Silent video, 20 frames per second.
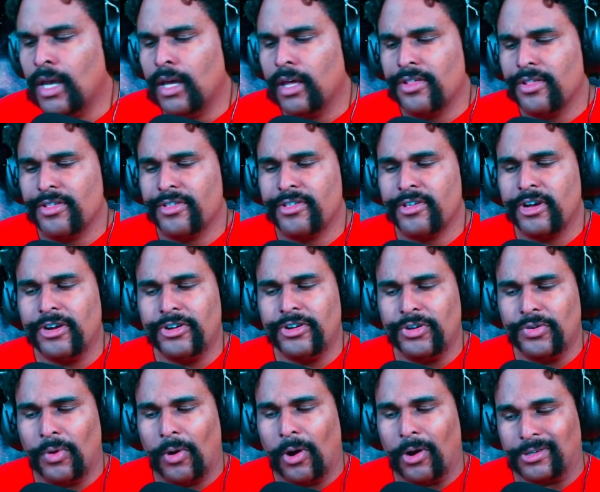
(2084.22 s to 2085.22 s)
There
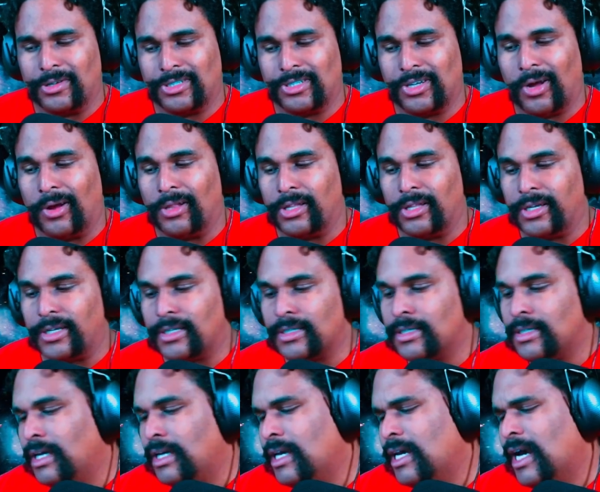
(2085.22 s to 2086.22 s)
you are, darling.
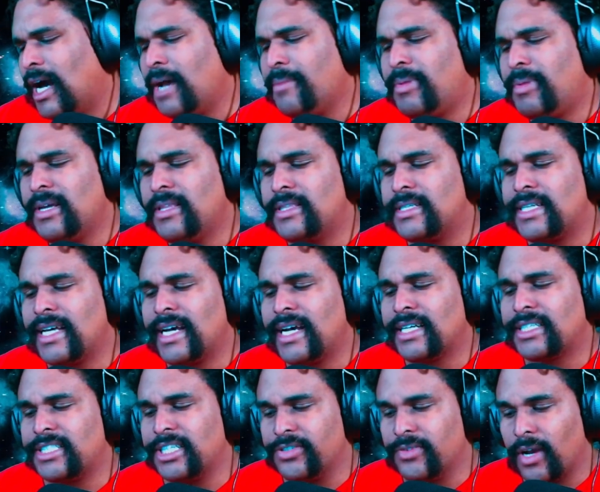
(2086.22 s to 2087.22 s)
I paid the
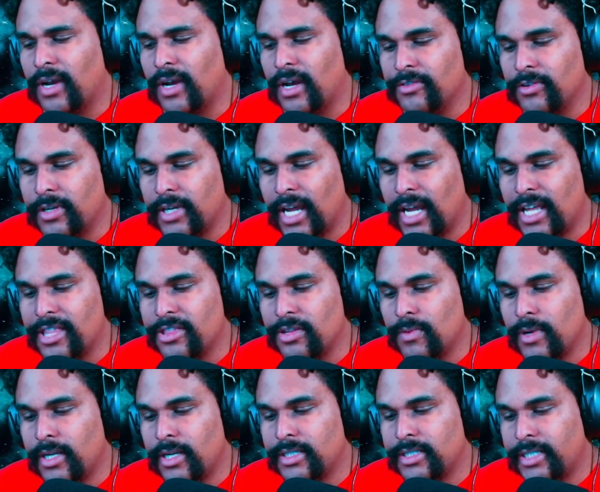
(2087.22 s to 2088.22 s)
taxi driver and had the
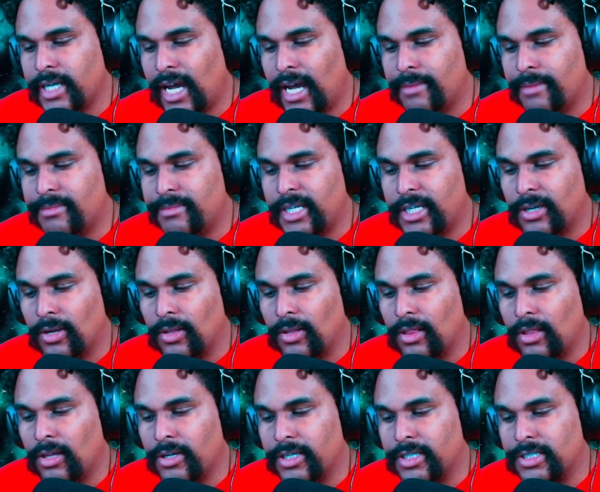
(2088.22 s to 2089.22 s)
red cap take our
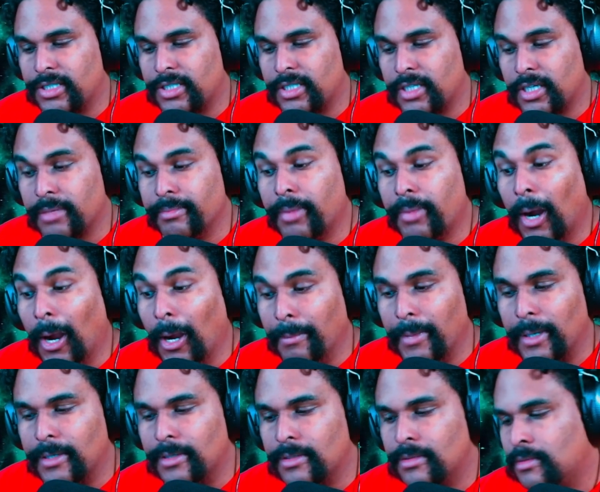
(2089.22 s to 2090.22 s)
luggage to the
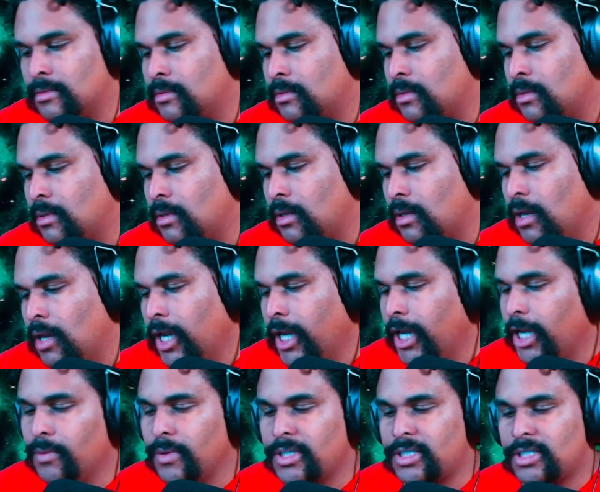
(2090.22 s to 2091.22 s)
compartment.
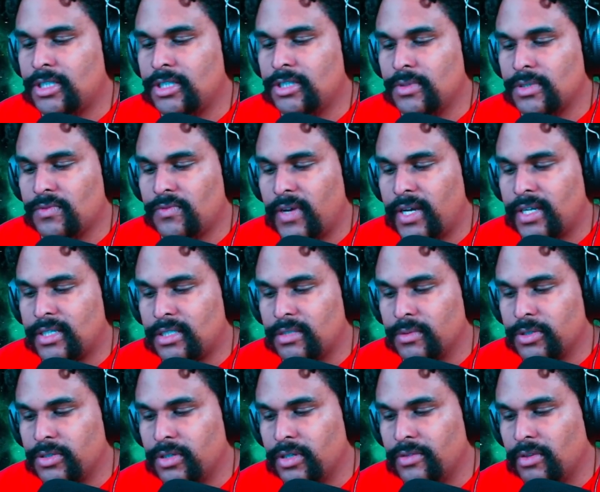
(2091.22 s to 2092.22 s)
He reached into his vest and
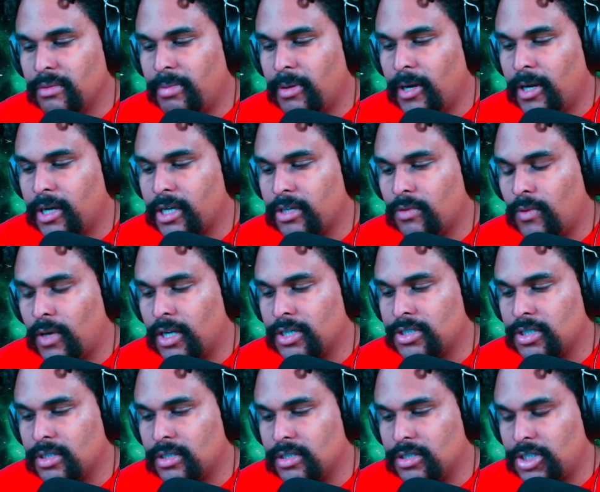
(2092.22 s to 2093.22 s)
retrieved the pocket watch
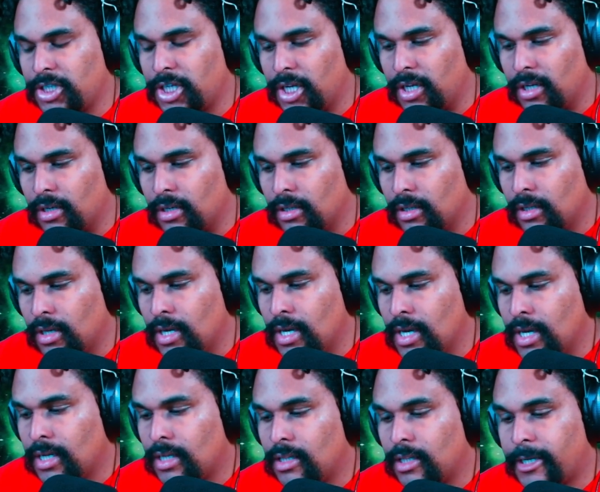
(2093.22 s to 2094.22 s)
on the chain,
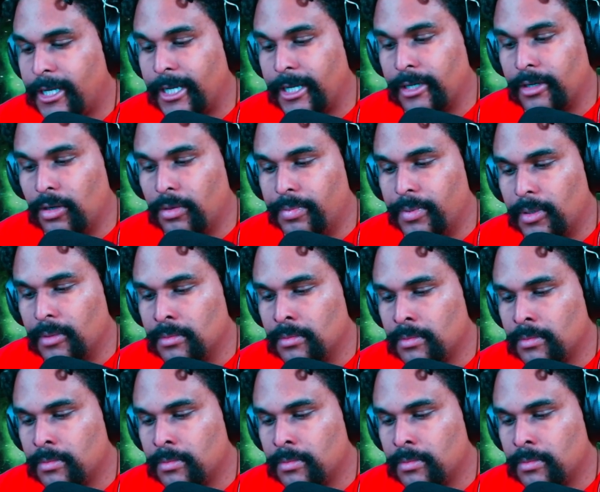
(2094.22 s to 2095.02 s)
clicking it open.